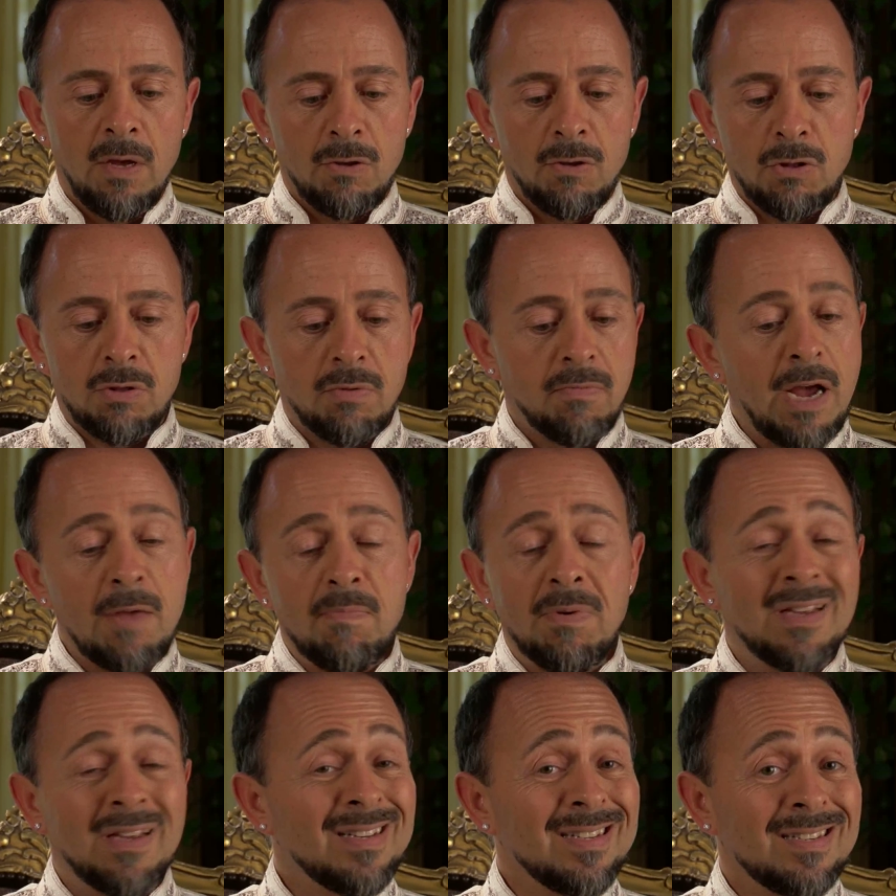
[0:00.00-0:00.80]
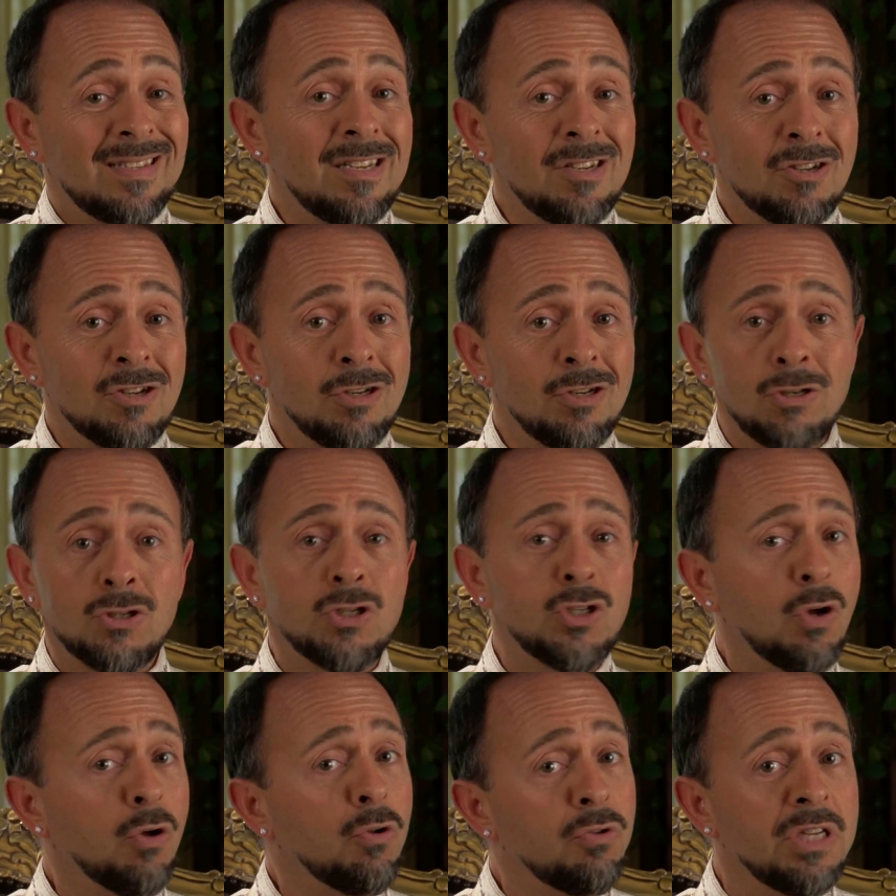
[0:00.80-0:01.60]
There might be a decision your
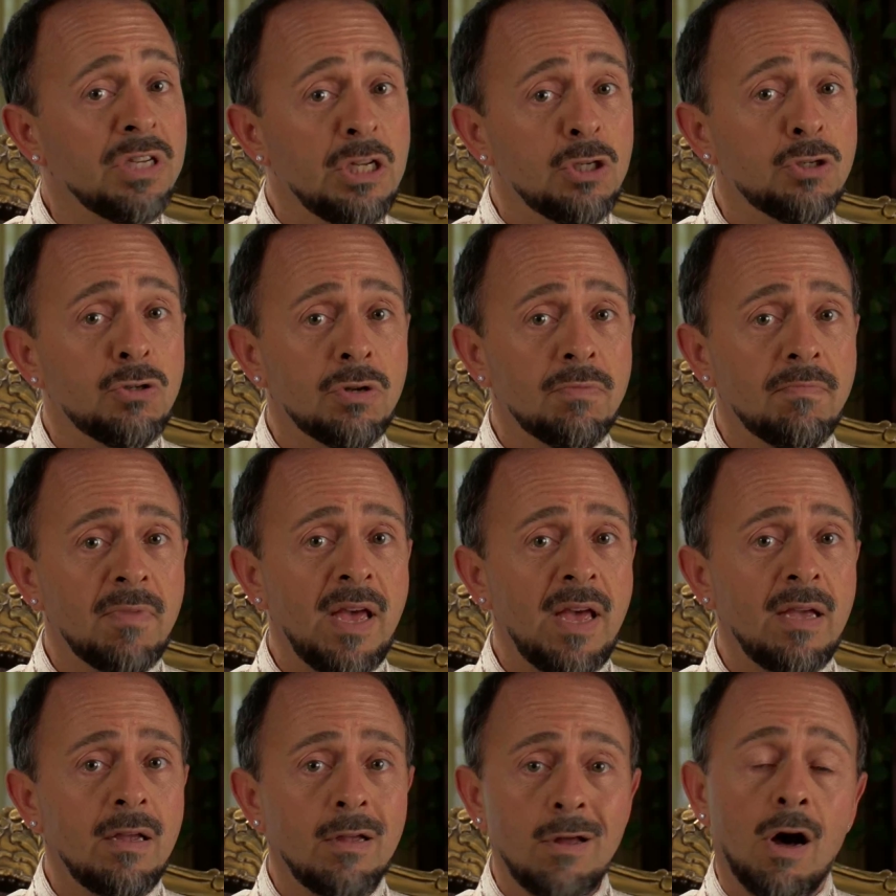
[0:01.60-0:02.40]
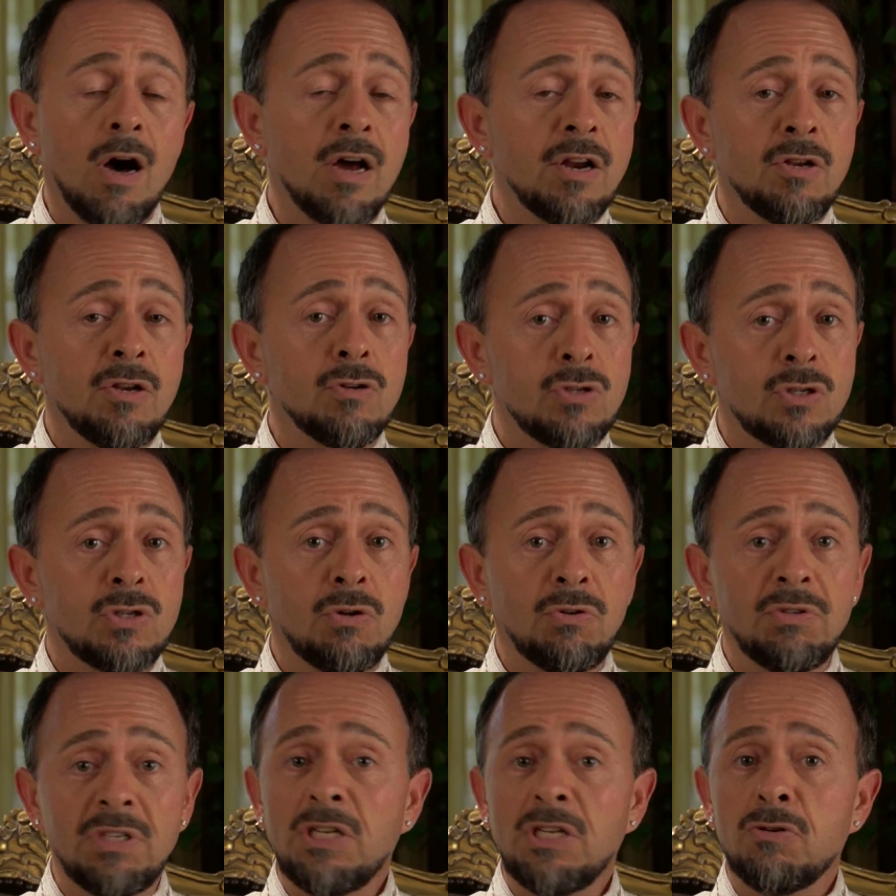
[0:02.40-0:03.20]
soul needs you to make, God and your
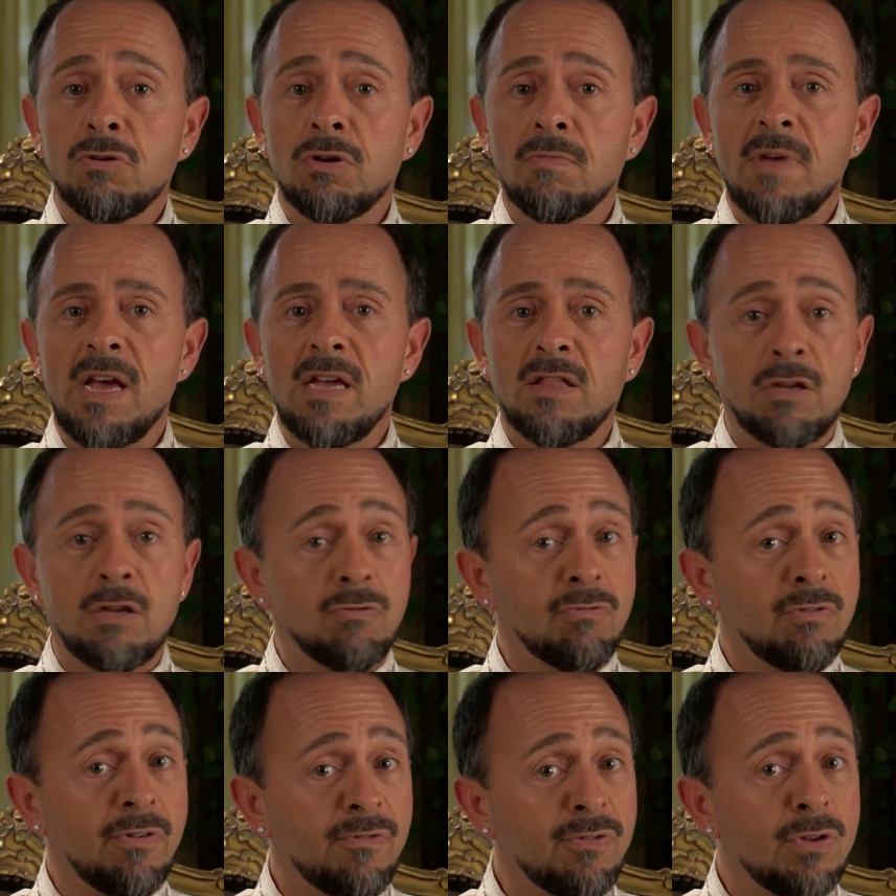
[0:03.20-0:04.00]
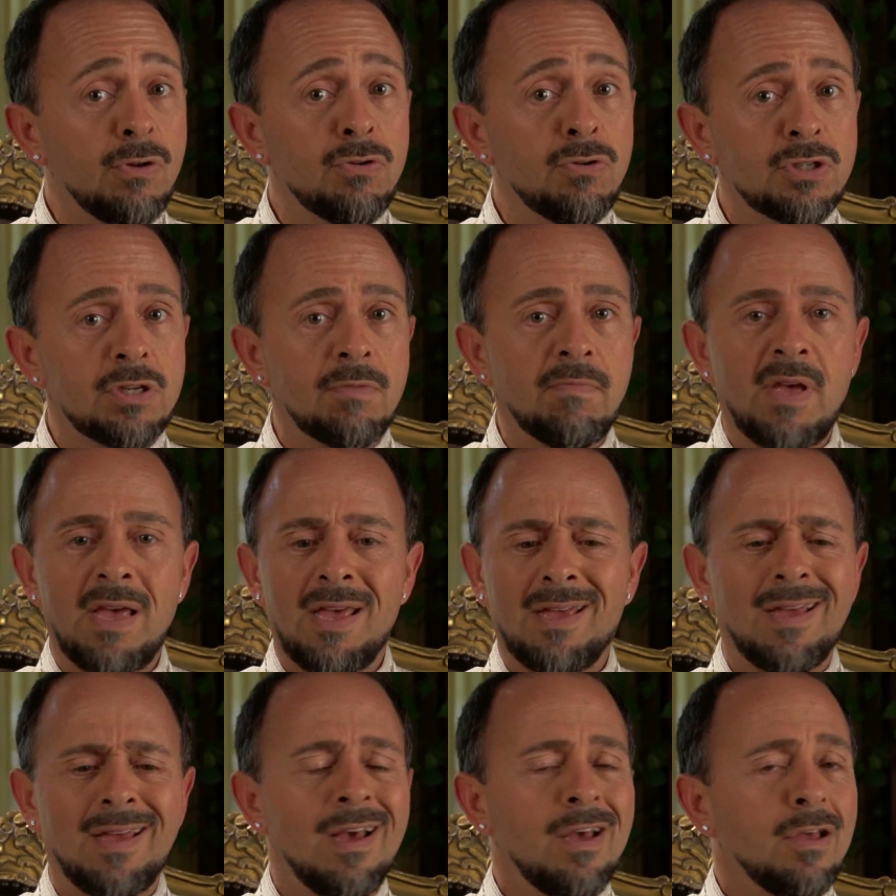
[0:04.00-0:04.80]
soul need you to make, that you refuse to
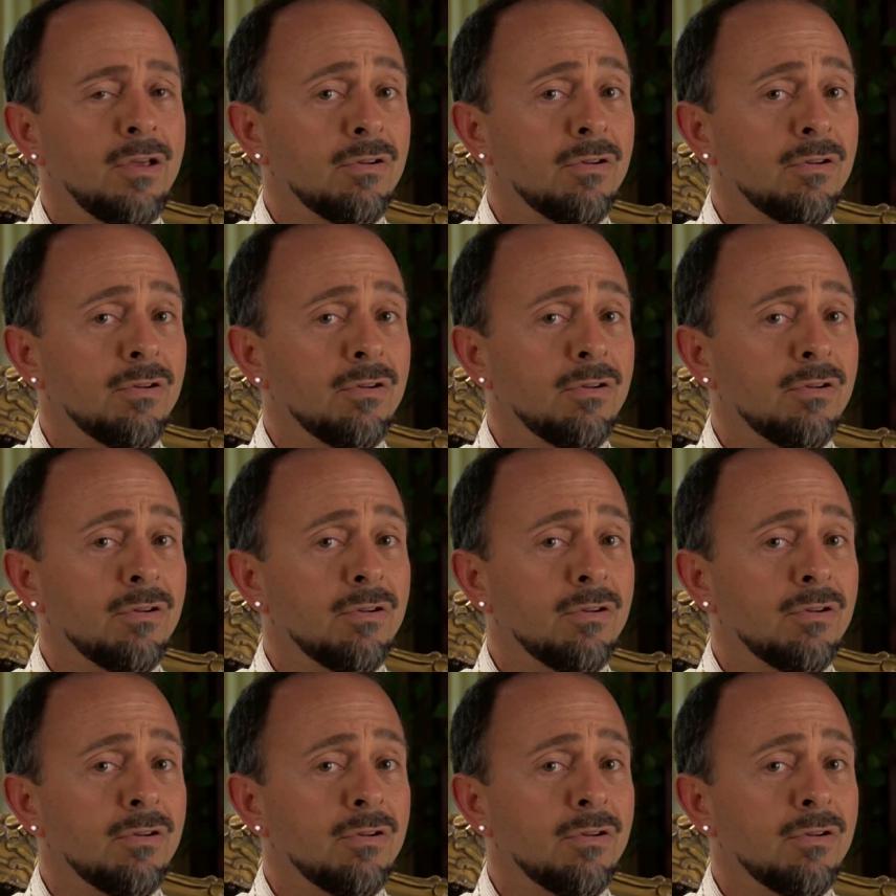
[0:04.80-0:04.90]
make,